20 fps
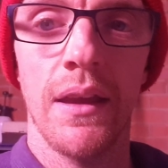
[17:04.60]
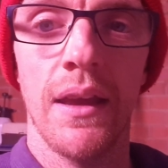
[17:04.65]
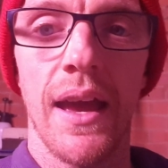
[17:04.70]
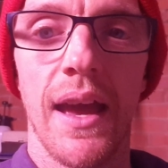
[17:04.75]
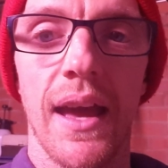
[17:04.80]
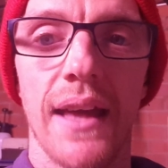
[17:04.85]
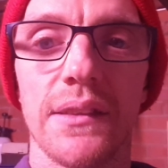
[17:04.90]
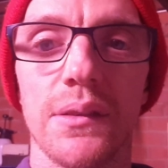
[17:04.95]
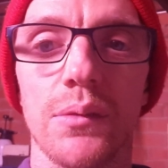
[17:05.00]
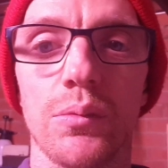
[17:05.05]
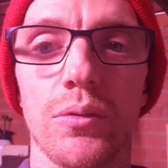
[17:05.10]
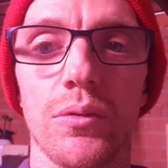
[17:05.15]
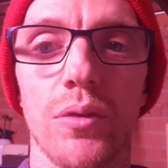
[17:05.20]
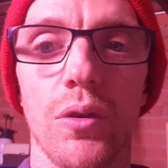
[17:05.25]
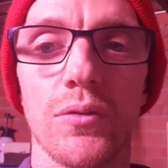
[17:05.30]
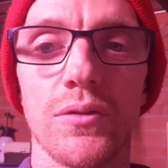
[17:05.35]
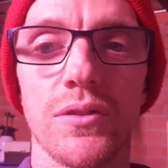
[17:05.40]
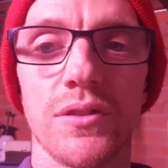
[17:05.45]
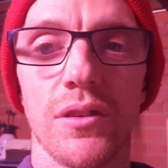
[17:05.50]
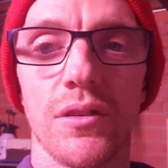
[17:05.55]
and it will
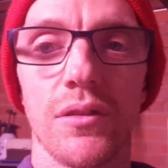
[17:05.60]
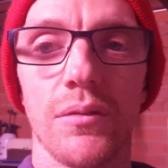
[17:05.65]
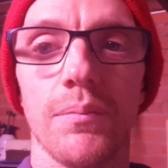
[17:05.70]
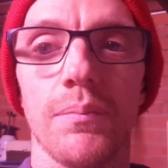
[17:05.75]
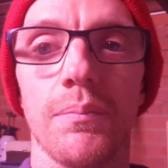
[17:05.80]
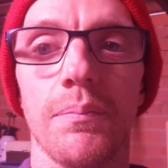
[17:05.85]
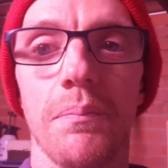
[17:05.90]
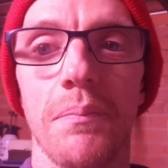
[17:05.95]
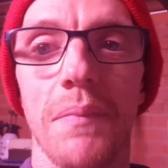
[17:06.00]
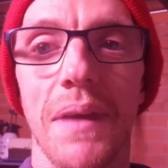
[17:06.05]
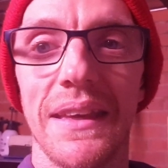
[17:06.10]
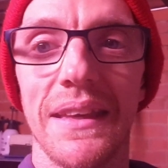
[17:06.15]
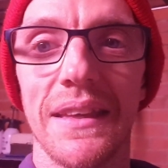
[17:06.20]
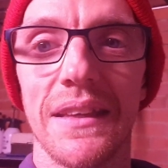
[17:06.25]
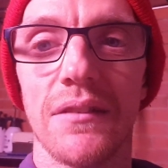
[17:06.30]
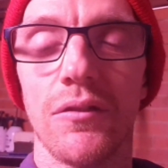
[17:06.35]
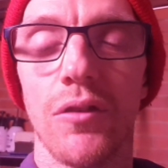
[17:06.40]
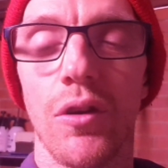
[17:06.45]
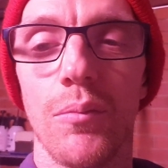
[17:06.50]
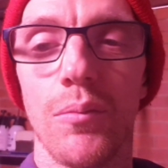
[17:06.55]
also make
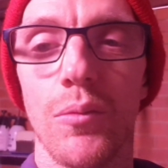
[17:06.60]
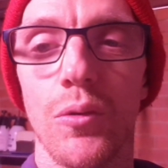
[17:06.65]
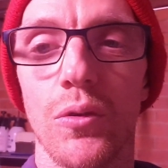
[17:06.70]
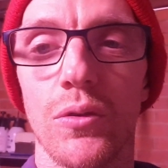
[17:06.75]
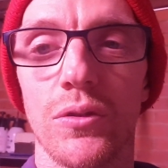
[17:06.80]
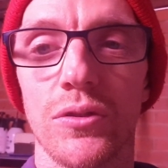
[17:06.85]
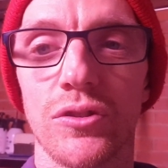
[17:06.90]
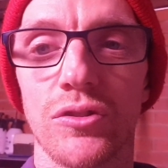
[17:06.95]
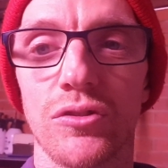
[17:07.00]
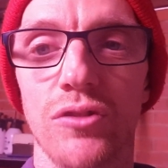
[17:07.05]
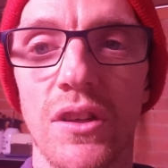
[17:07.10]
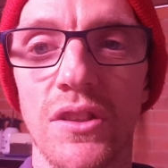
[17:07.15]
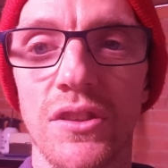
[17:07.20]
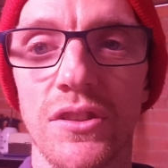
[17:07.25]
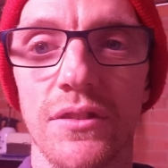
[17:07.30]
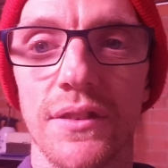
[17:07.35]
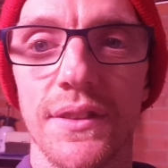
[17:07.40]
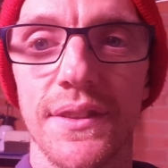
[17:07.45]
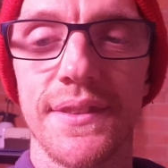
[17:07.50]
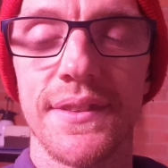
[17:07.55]
it a lot more
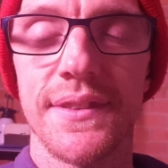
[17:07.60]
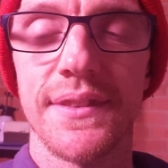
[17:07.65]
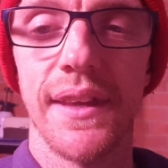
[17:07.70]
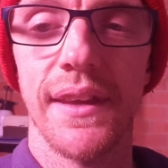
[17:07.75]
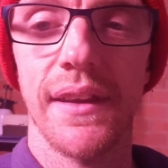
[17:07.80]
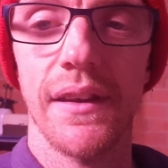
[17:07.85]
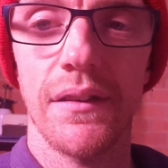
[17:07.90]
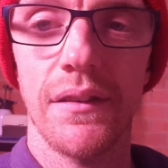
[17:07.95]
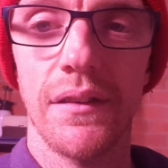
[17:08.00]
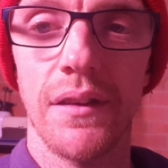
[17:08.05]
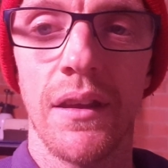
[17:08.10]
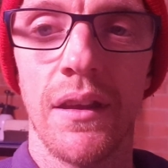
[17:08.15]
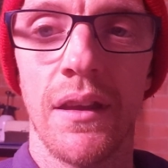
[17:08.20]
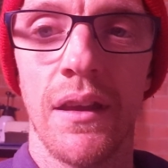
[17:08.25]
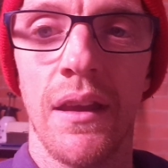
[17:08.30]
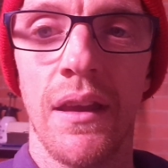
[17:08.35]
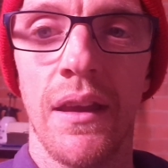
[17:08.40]
structurally sound,